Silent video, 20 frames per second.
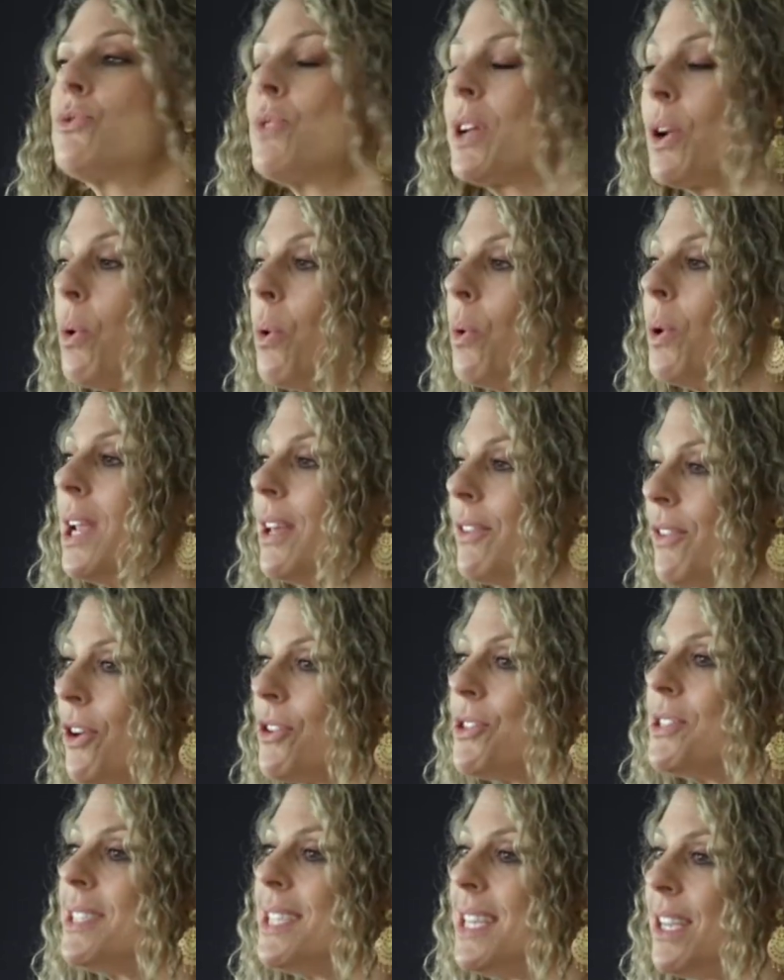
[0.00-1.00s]
recalling
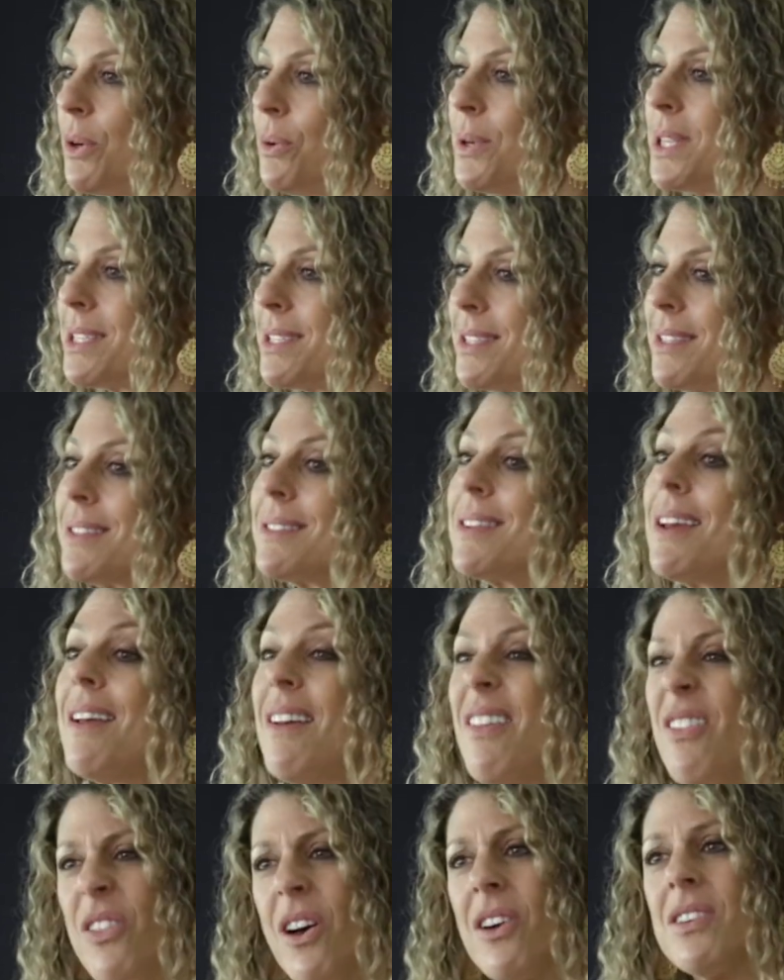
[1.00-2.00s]
those sequences,
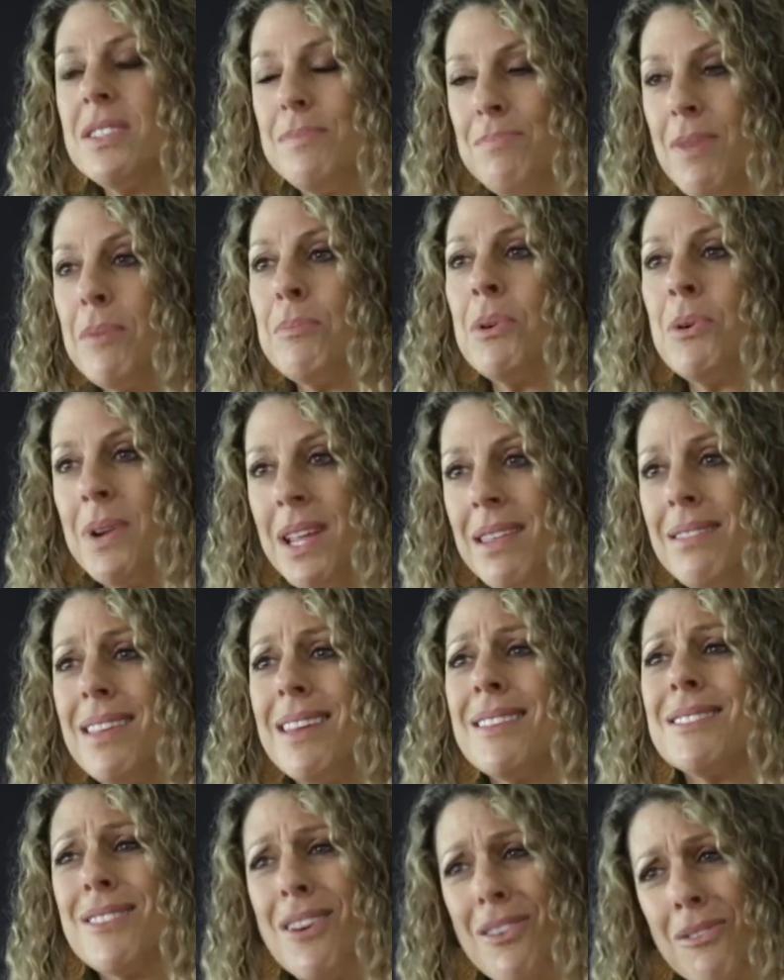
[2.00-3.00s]
those memory
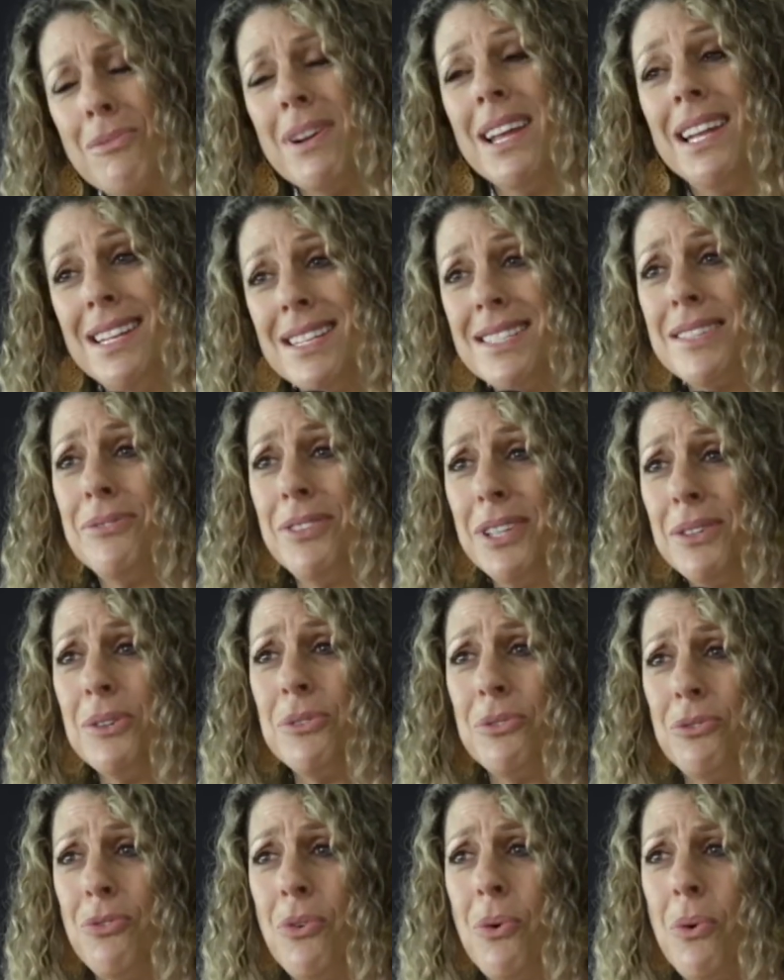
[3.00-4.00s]
things are really
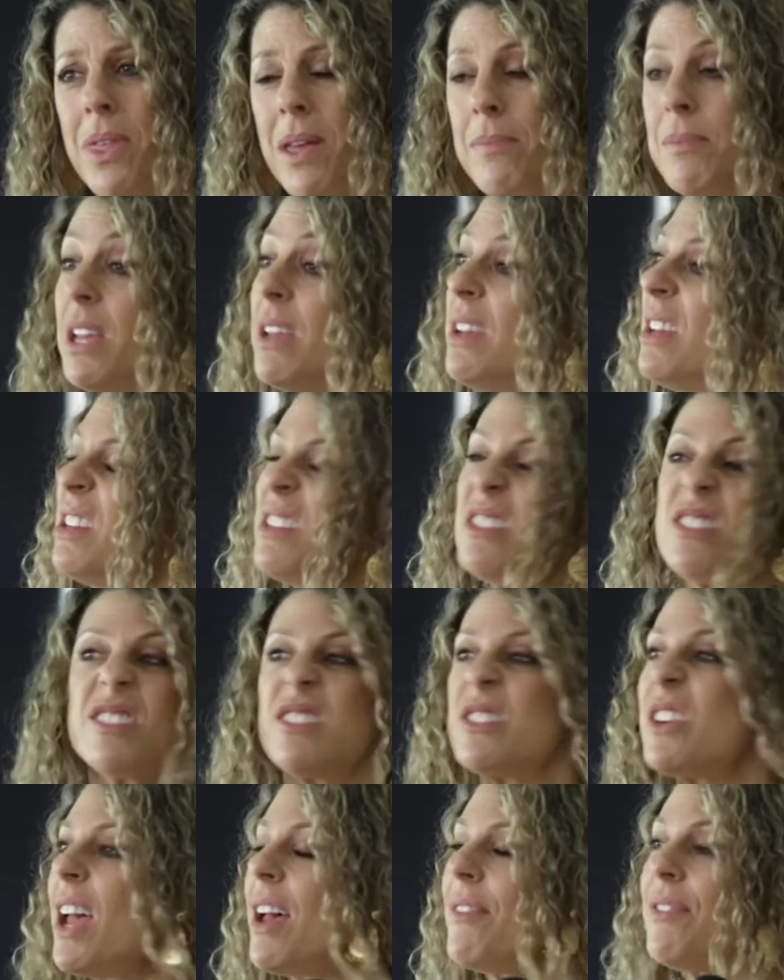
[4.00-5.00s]
difficult for them.
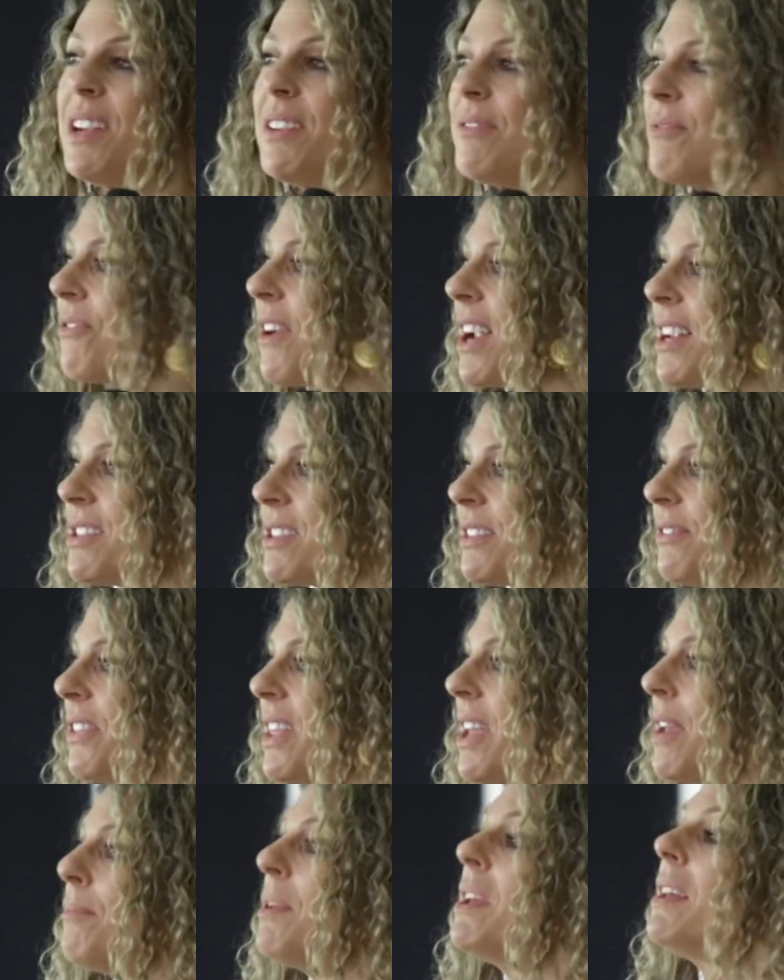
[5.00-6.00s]
Just to have it in front of
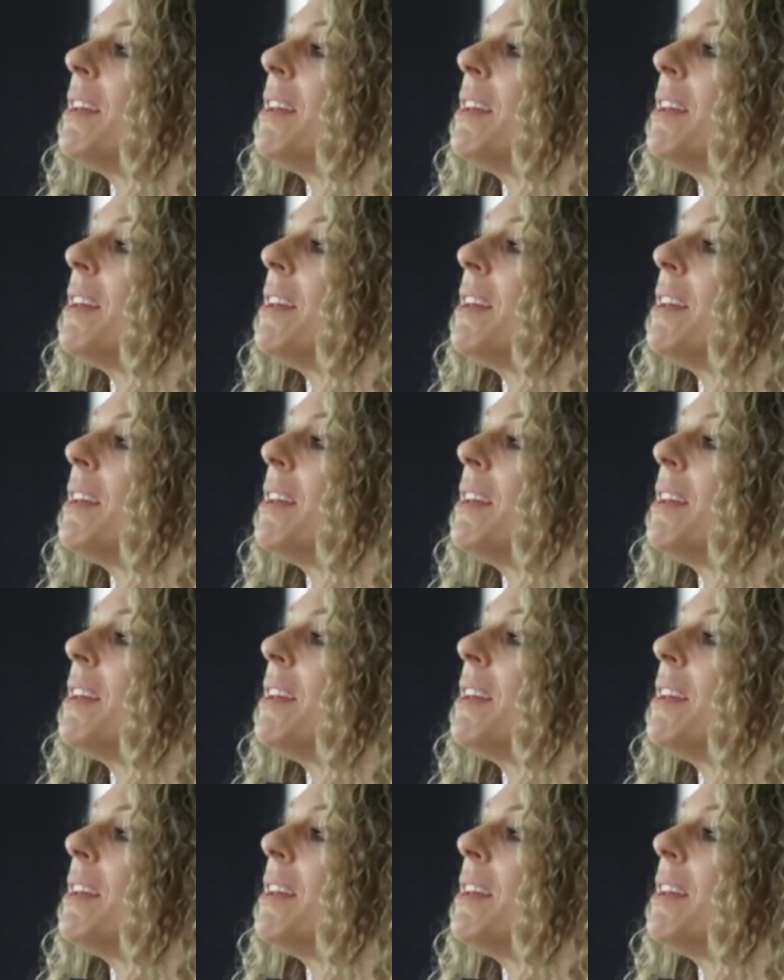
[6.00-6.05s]
them,